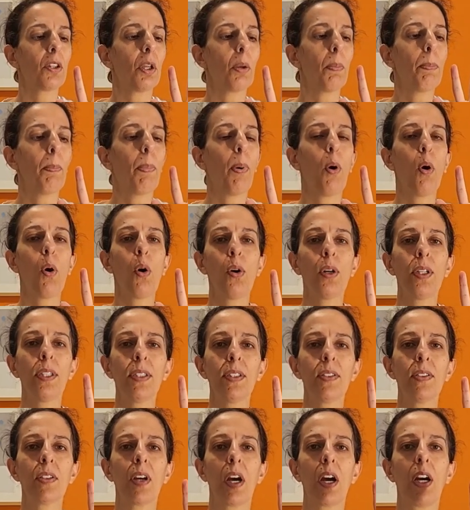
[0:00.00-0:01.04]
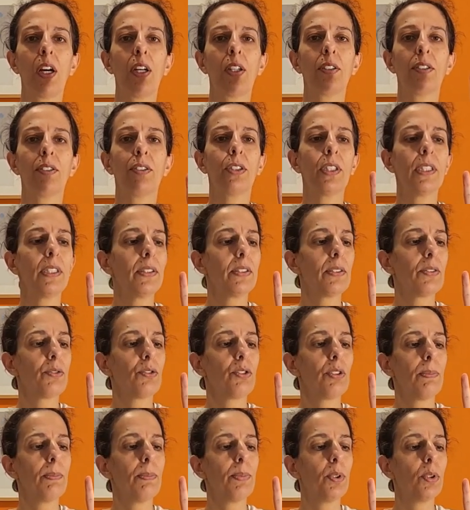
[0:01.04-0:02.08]
The points are
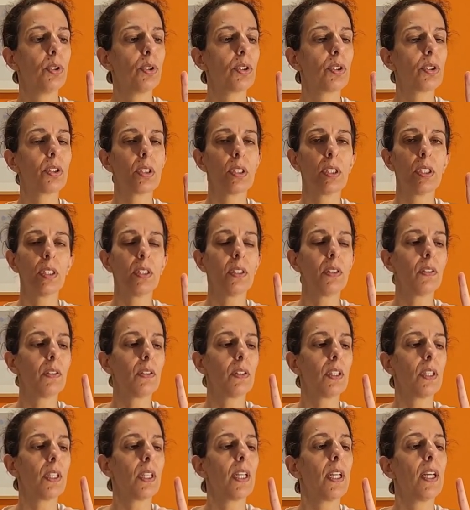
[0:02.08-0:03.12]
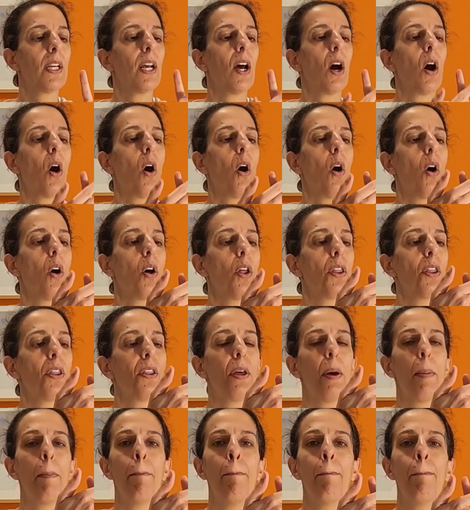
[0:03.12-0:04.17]
distributed
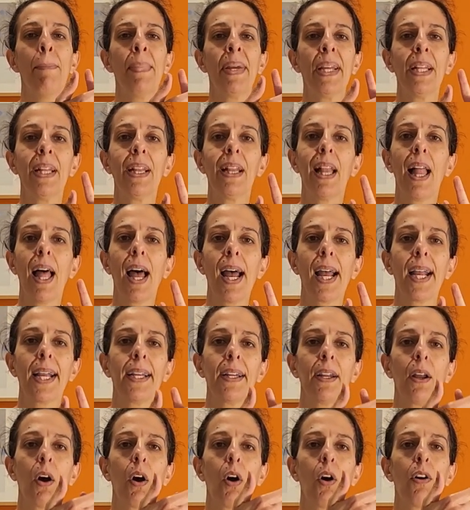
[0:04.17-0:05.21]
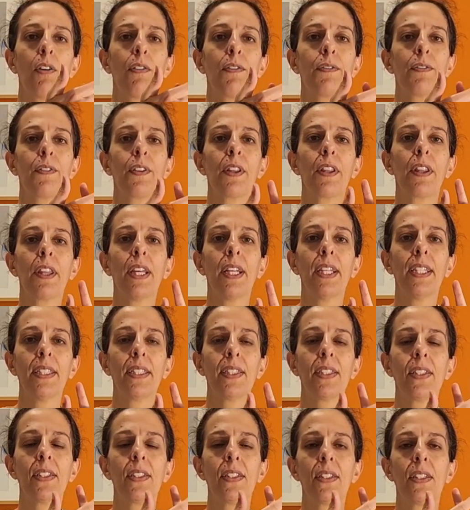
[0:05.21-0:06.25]
on the midline of
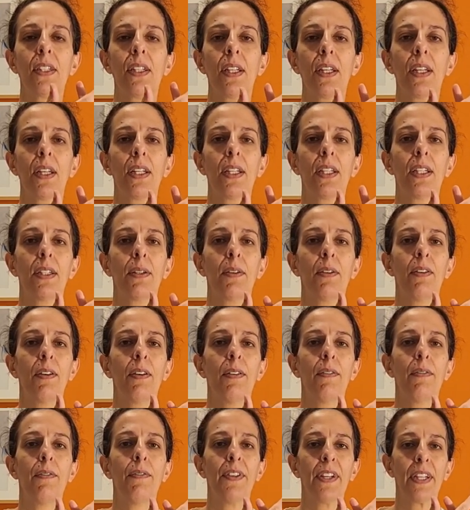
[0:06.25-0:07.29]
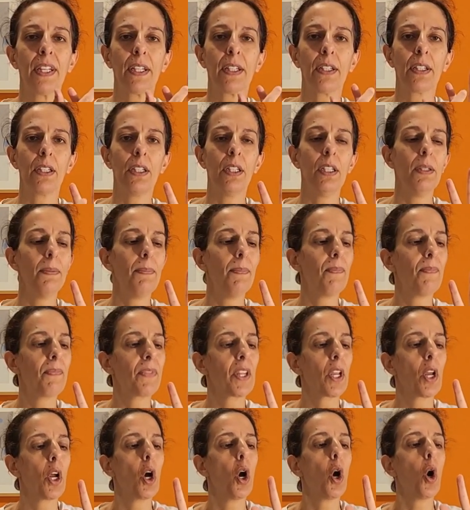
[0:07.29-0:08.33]
this finger.
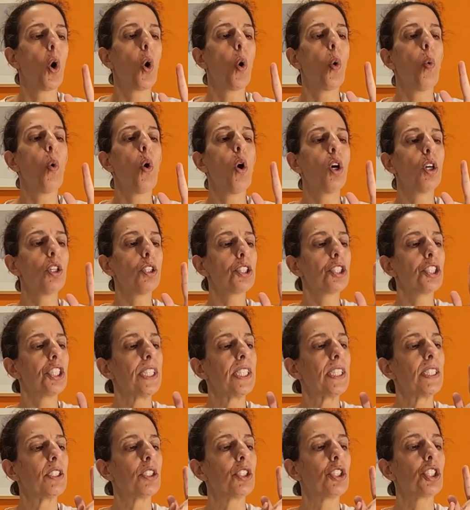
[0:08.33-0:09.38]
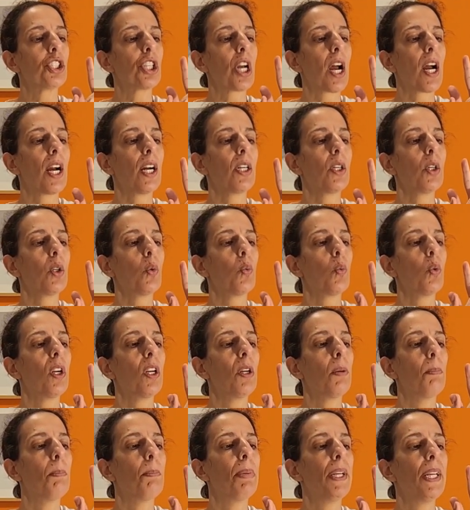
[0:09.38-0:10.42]
Huoxing Shang
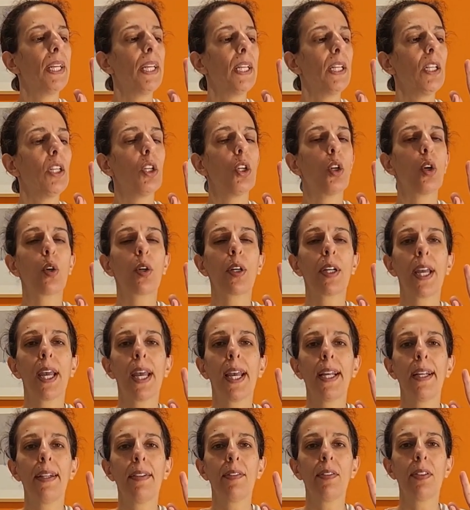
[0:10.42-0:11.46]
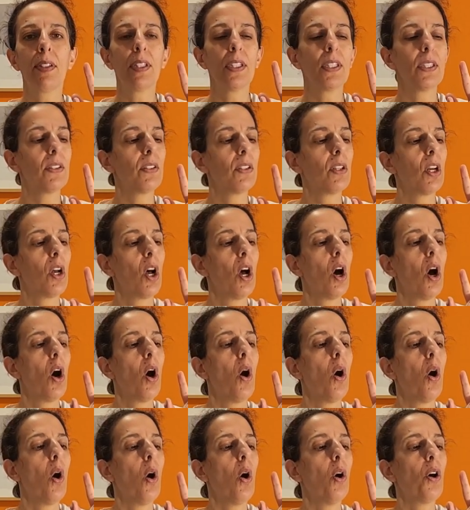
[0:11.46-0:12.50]
will be located
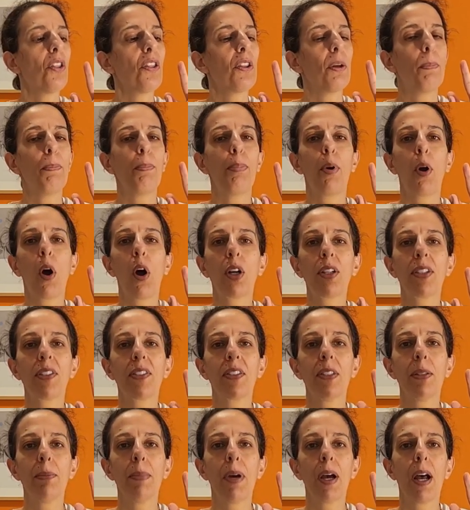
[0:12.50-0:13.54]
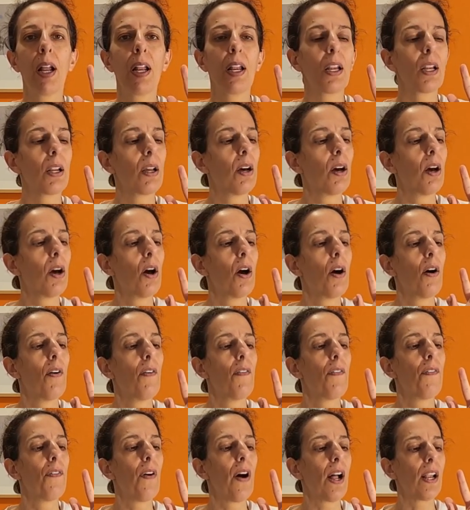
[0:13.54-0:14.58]
on the proximal
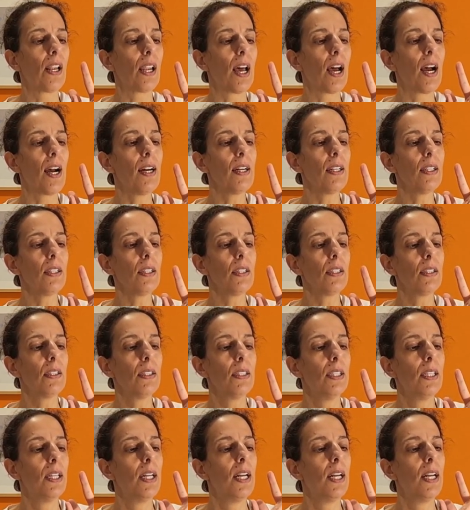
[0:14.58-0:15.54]
phalan